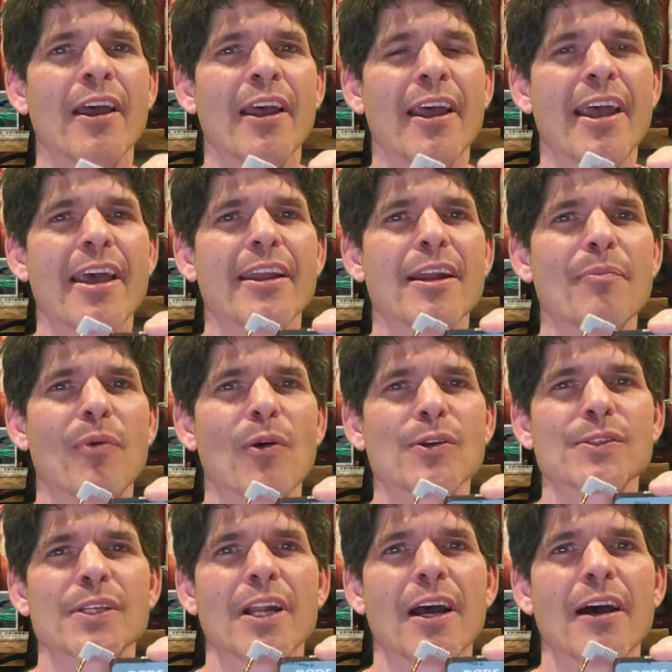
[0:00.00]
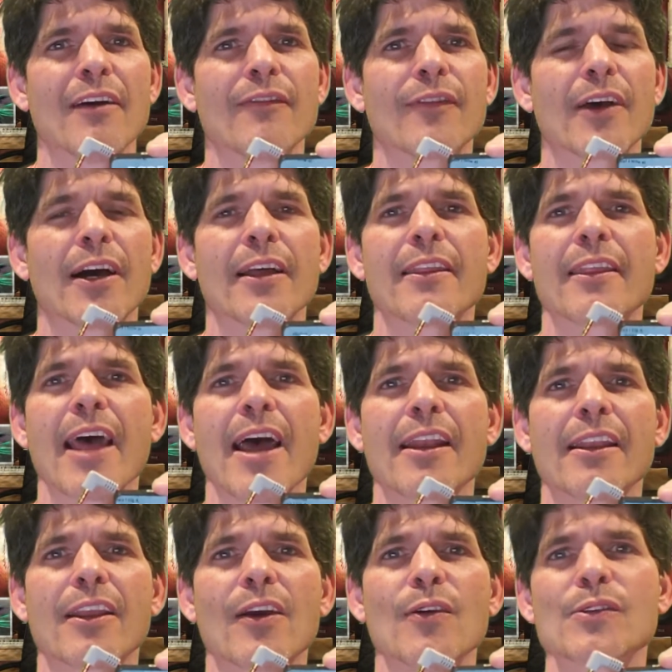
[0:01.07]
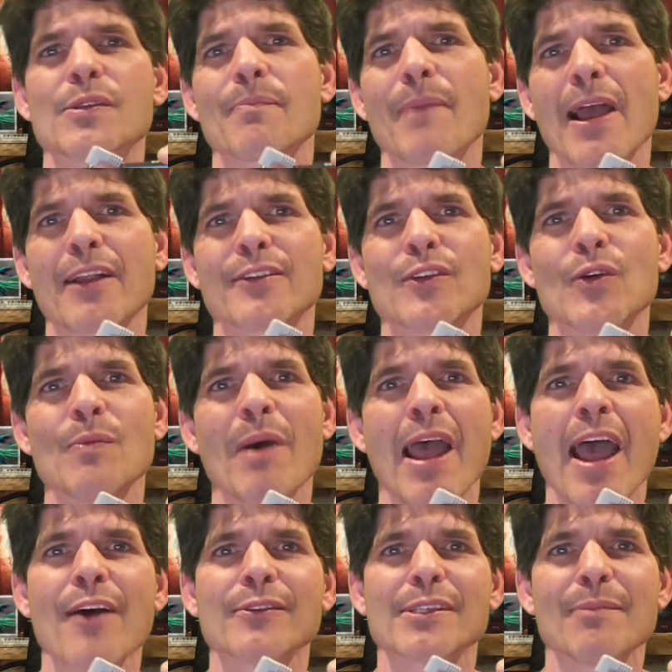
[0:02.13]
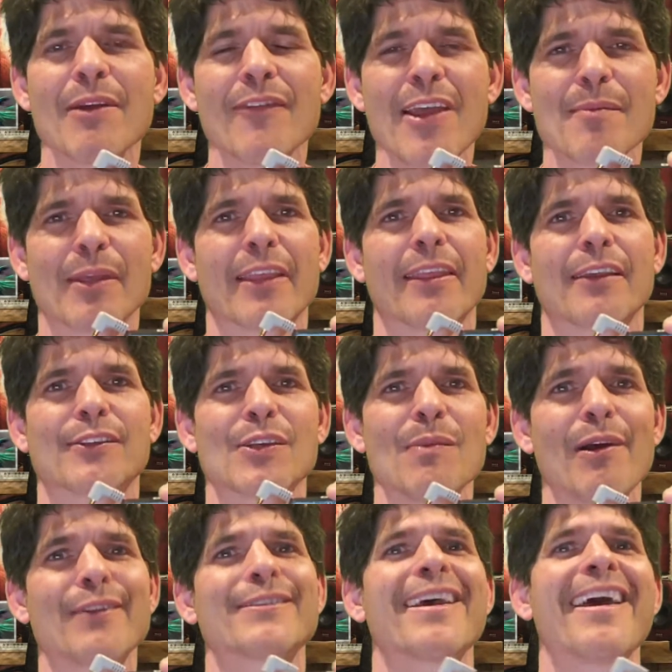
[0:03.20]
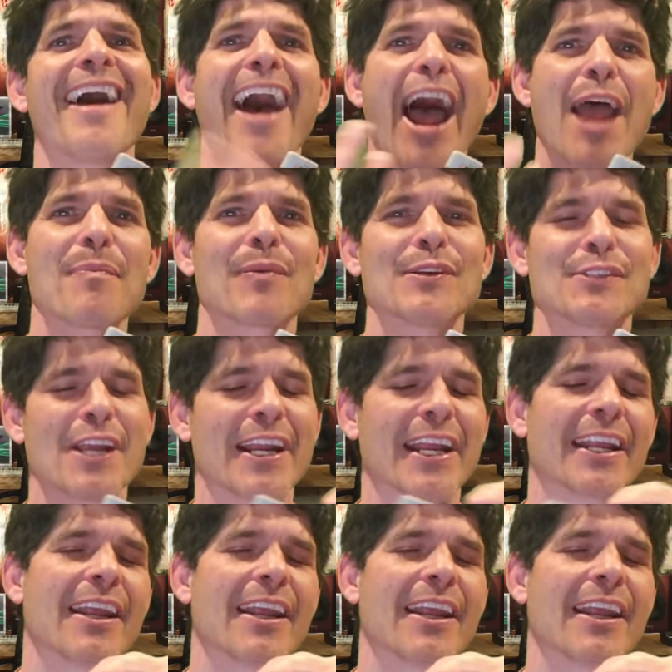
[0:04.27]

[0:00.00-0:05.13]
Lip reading: And a portion of that goes back to my house and my family. Thanks so much. I appreciate it.